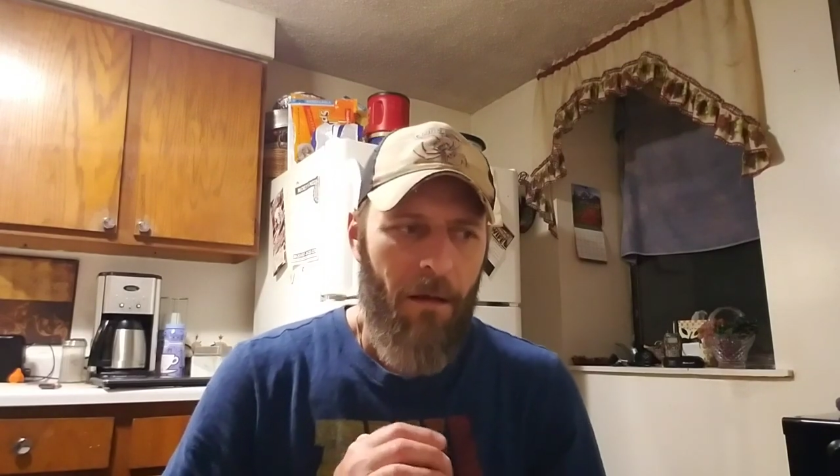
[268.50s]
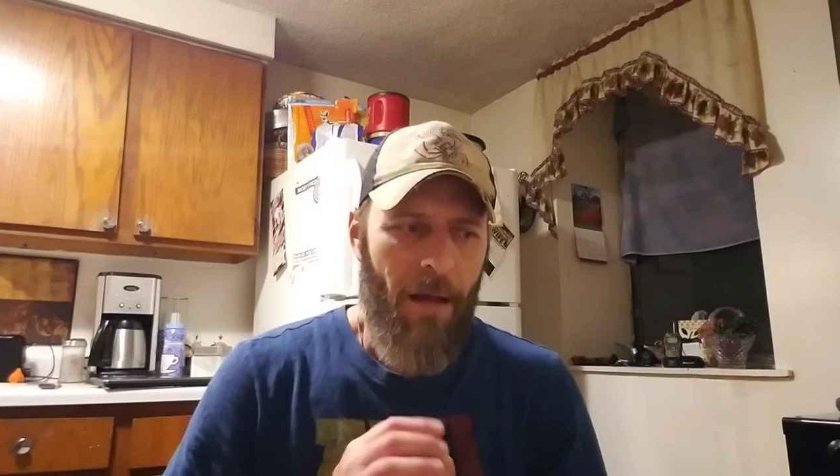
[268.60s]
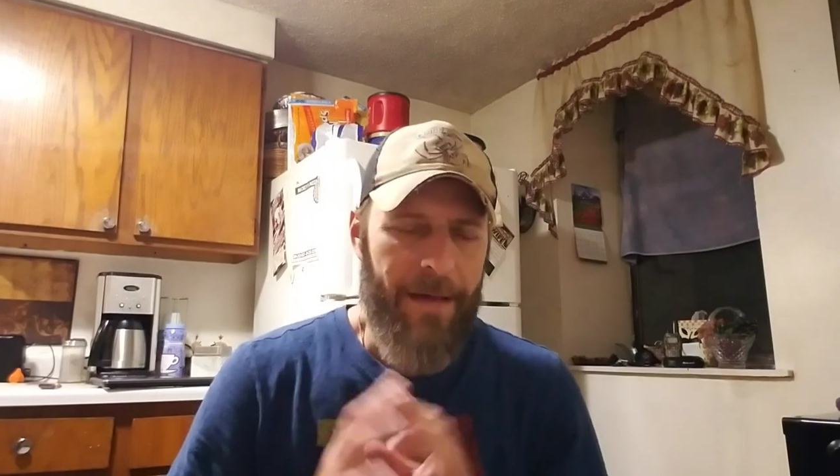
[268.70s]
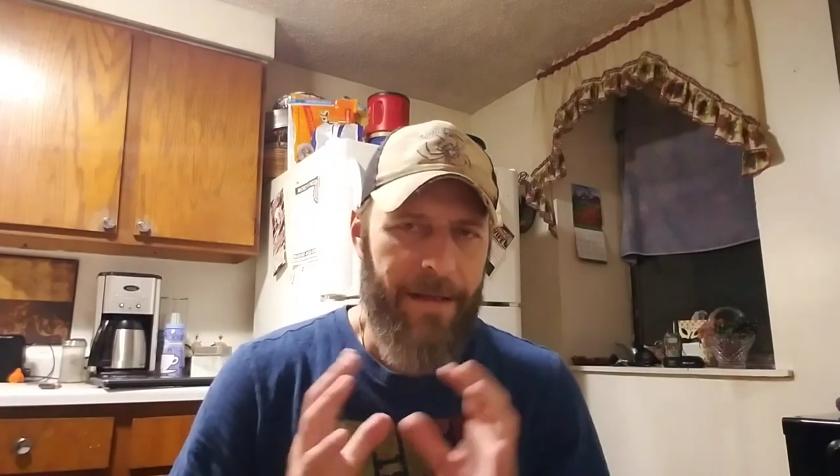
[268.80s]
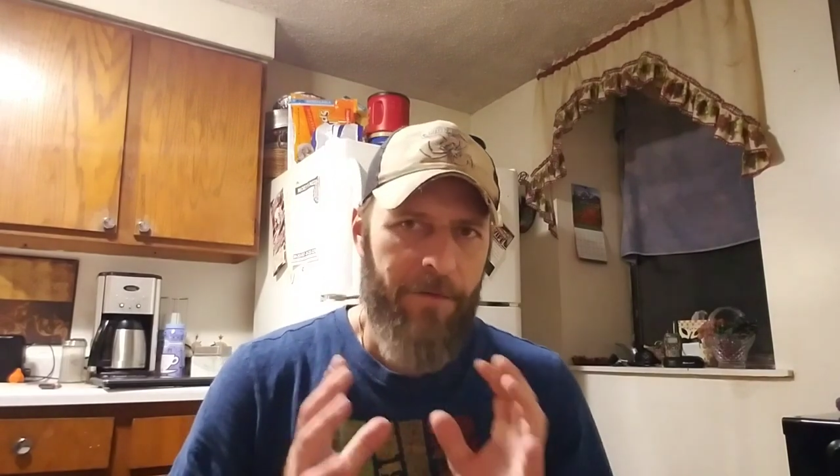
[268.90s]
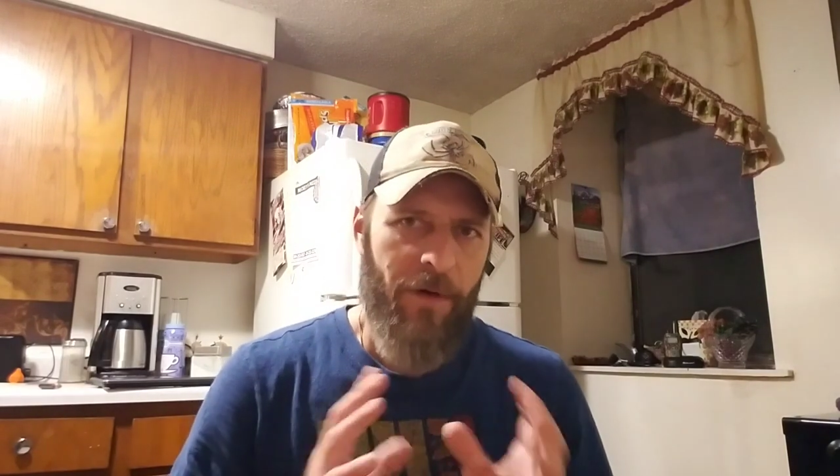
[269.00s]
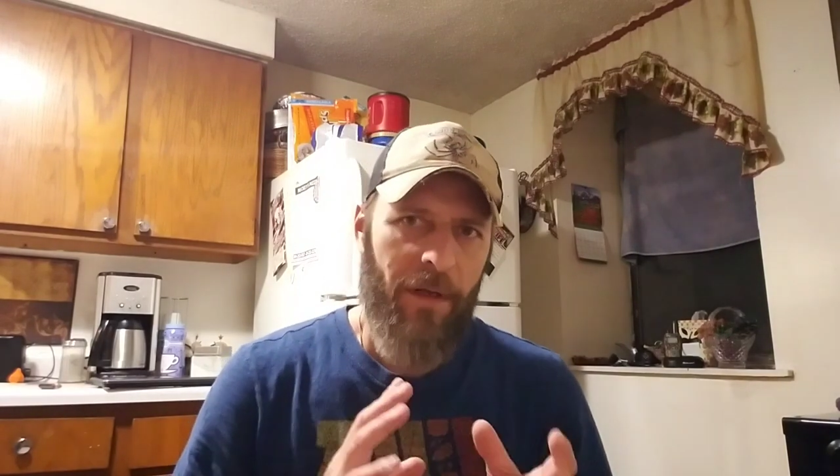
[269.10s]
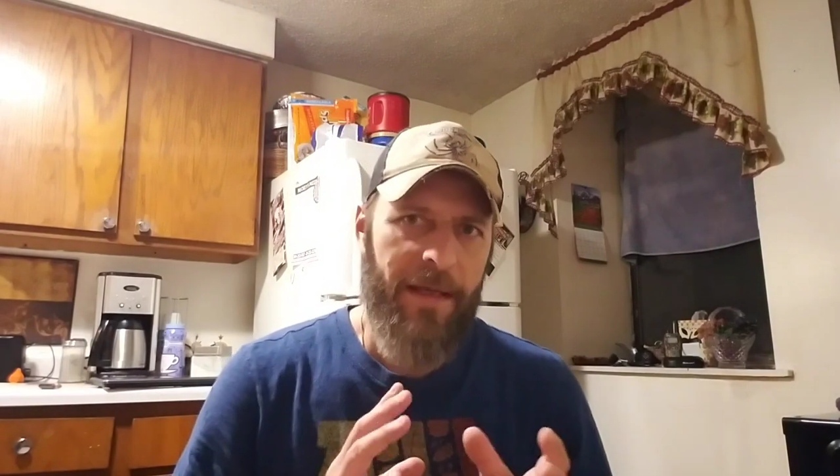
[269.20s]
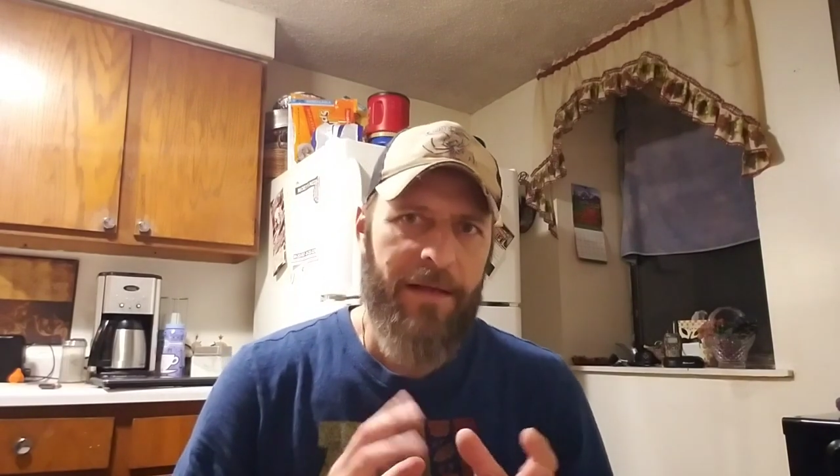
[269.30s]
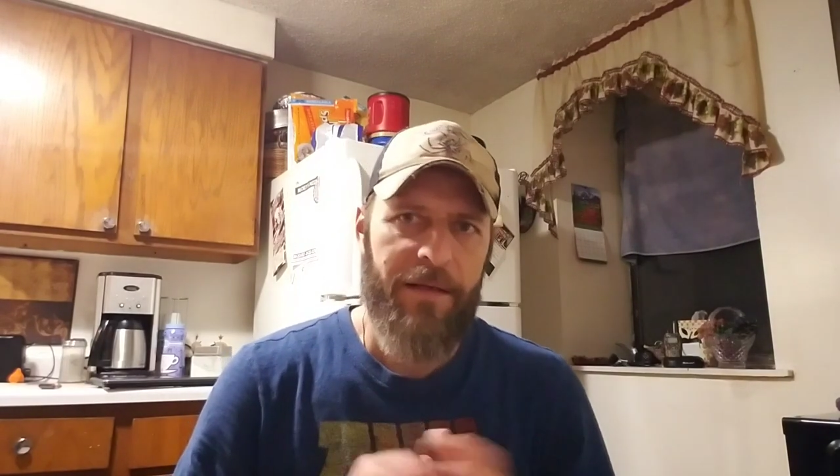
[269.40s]
I didn't
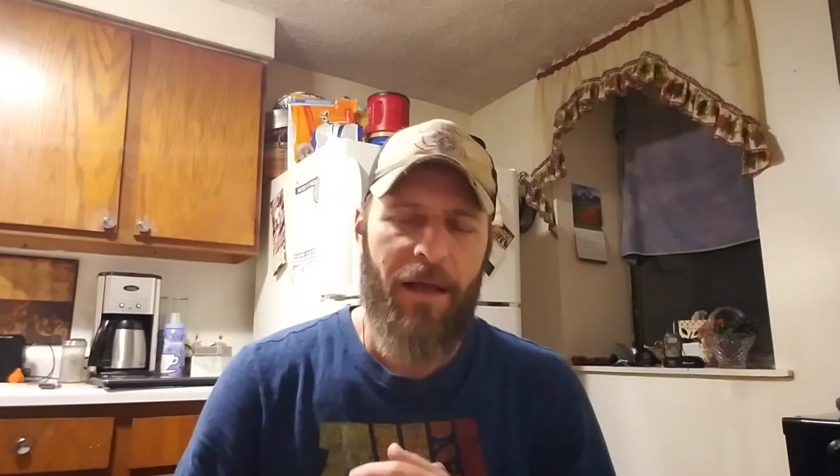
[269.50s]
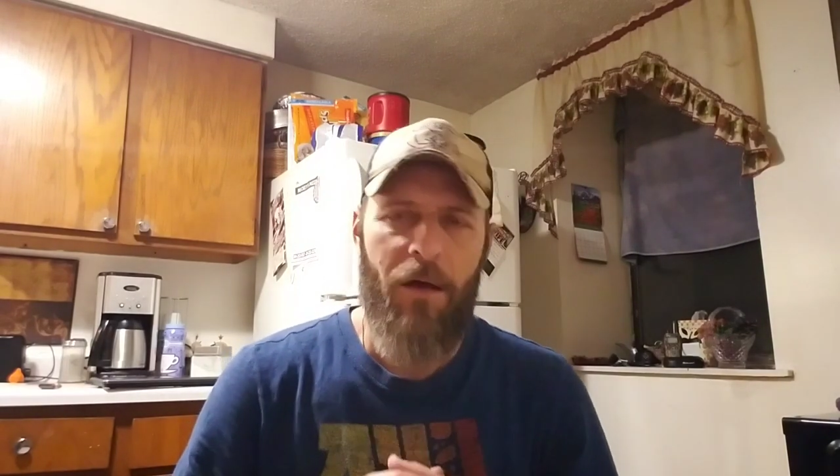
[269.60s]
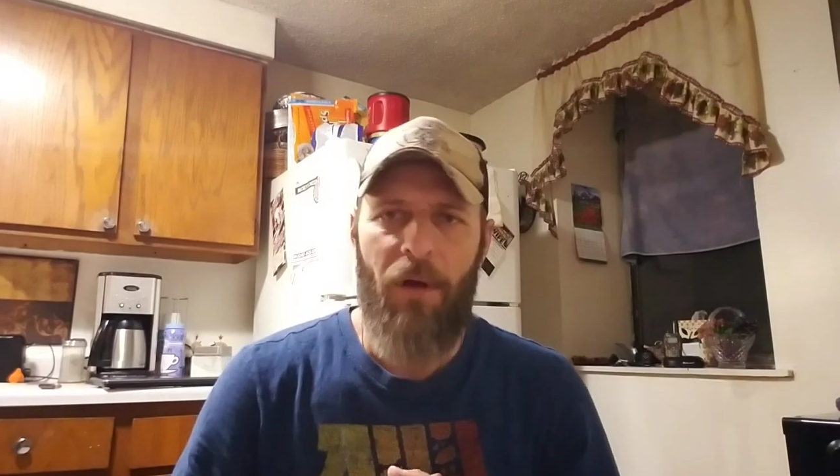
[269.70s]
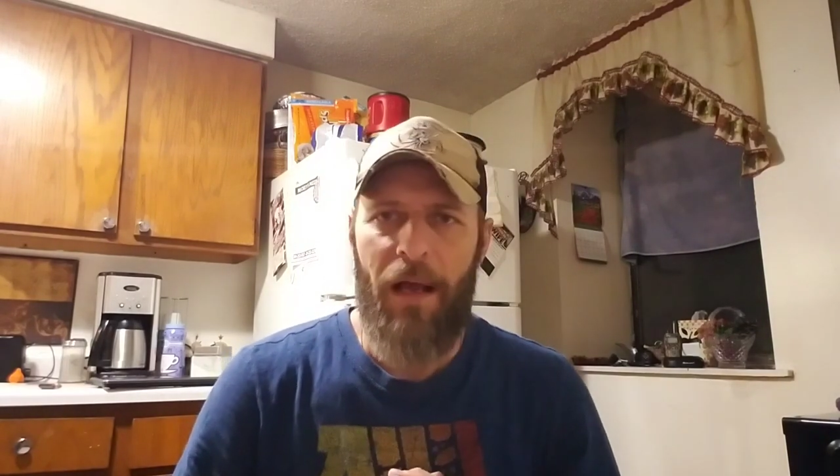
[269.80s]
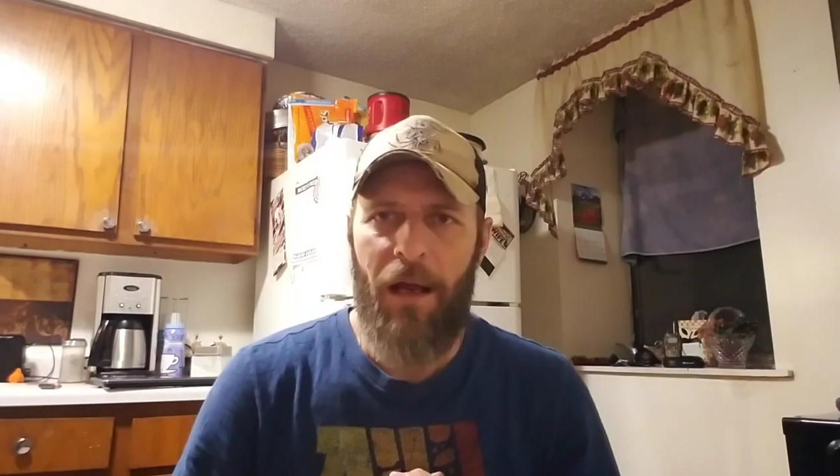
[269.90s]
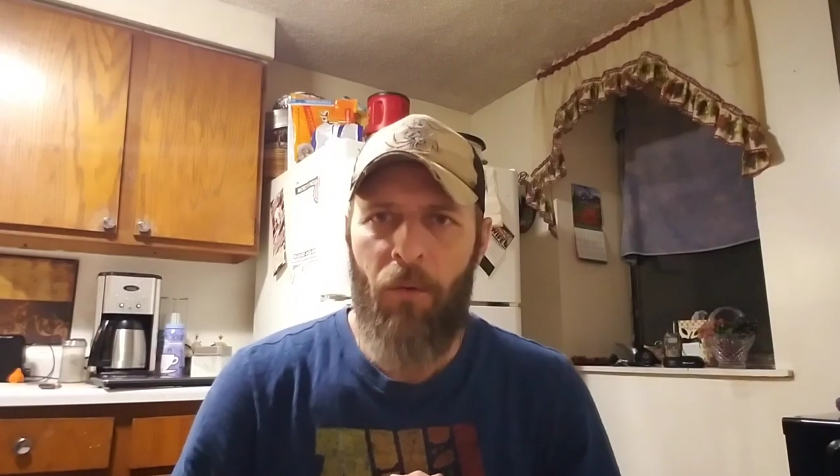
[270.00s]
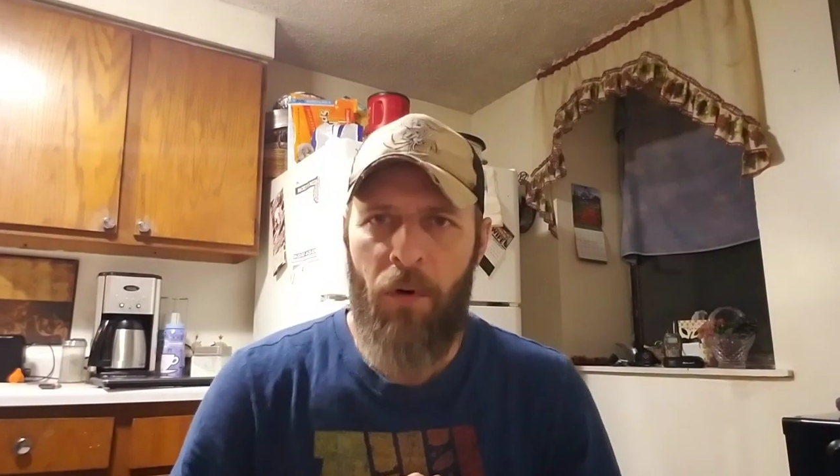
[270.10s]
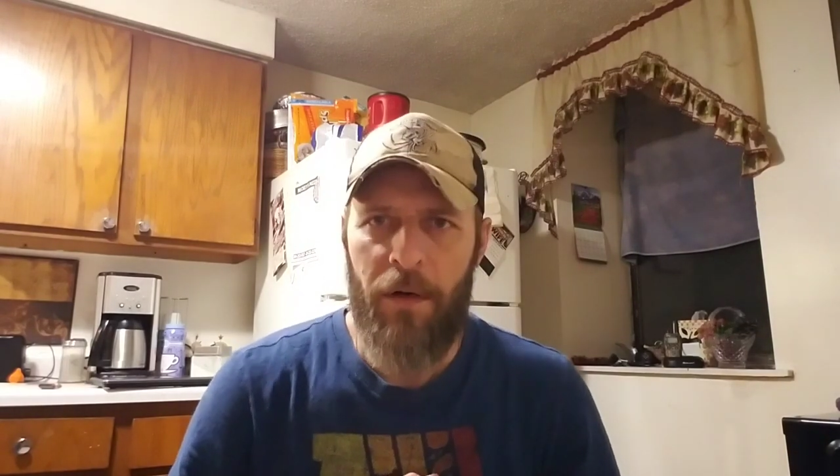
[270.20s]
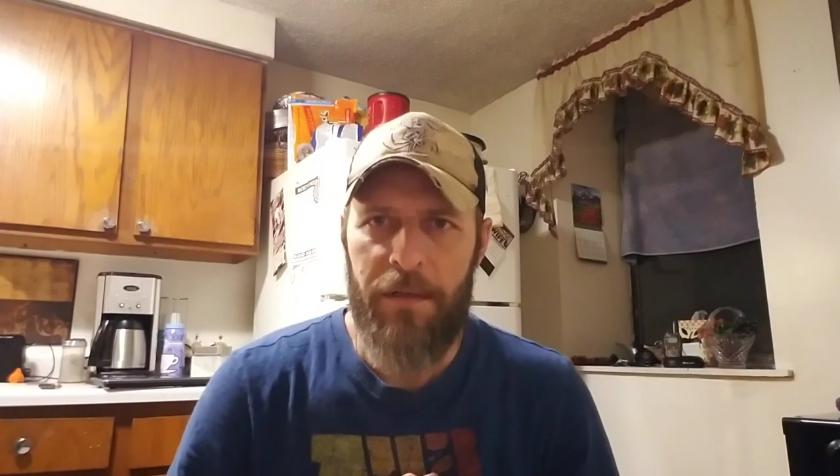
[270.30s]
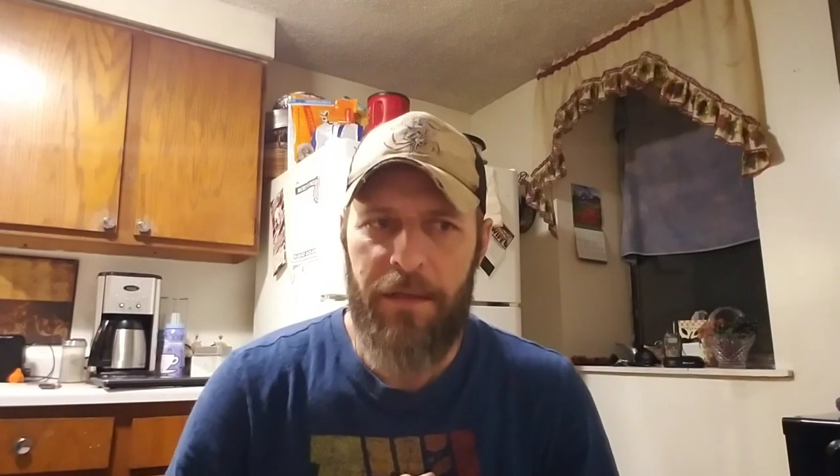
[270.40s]
really get to go like I
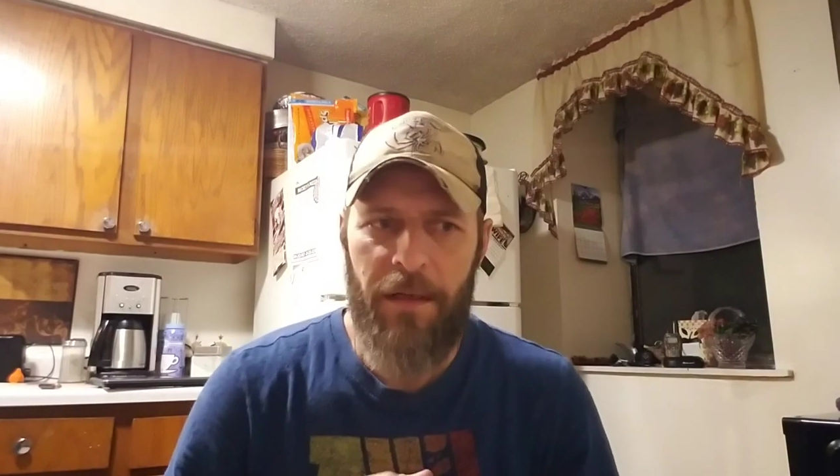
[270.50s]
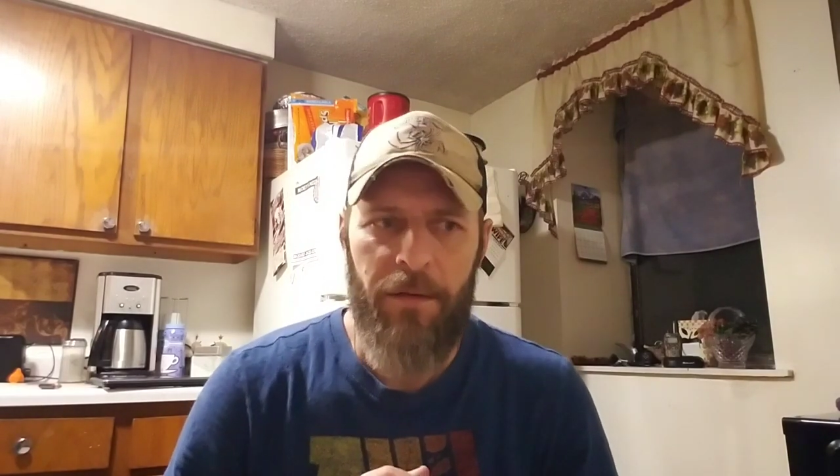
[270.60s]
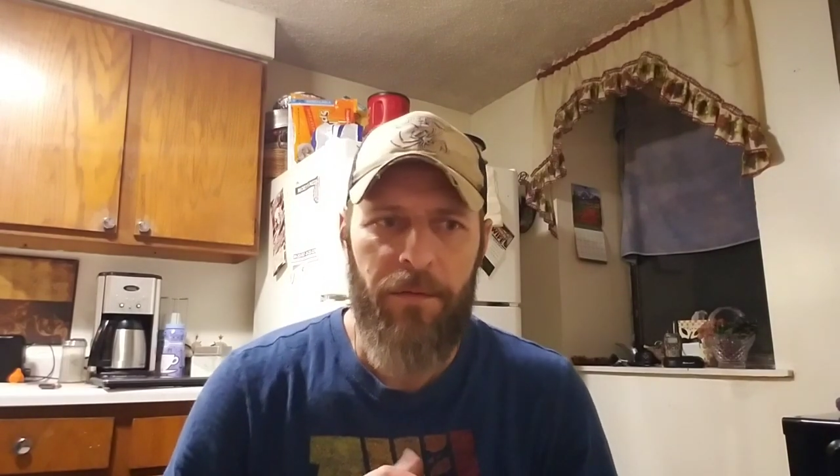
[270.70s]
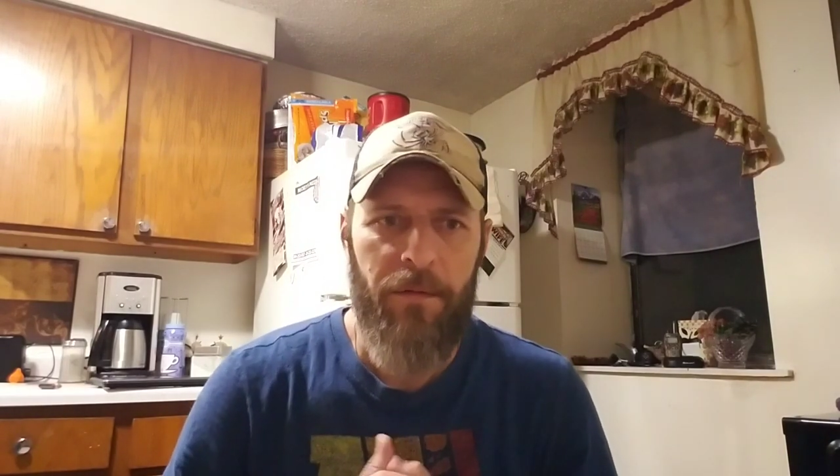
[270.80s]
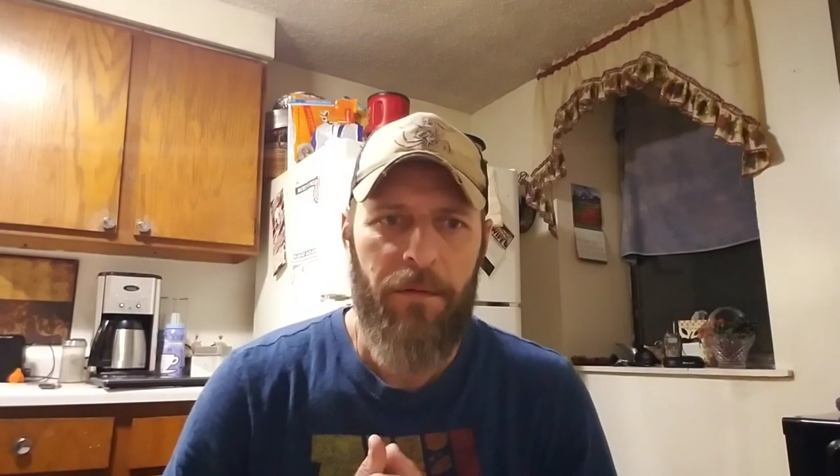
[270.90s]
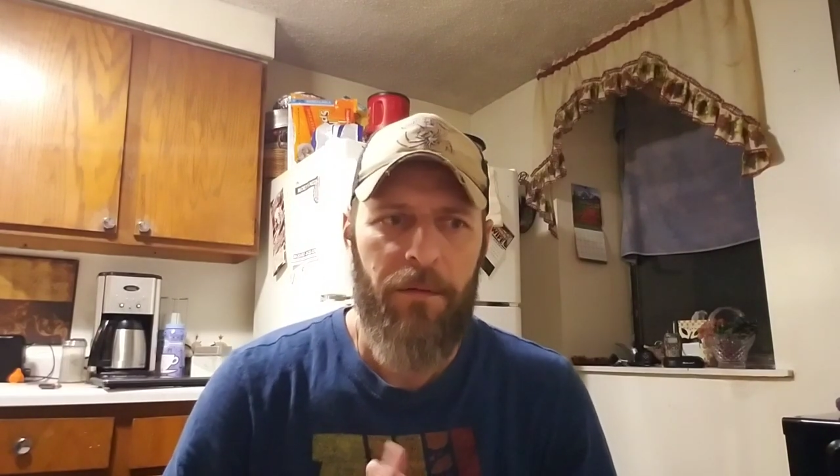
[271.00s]
wanted to.